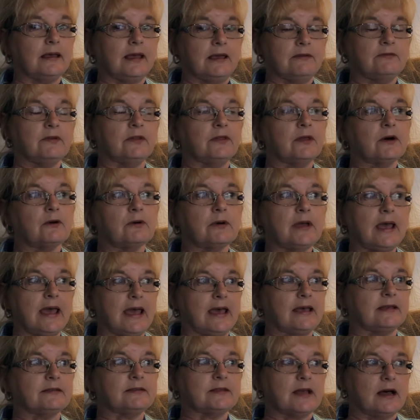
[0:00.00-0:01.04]
Even though
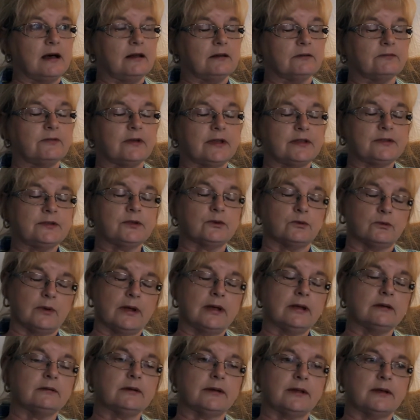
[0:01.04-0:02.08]
he has all of us
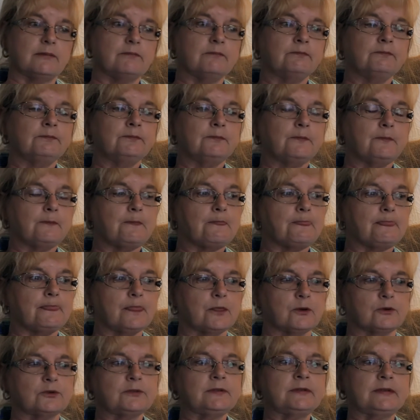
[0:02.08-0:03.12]
around him,
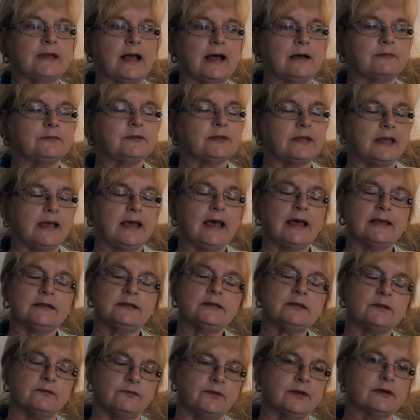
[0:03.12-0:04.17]
there's times he
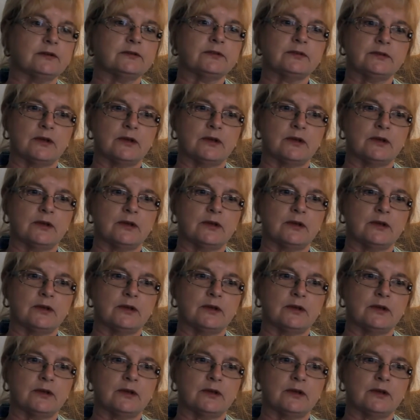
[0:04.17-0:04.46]
has to feel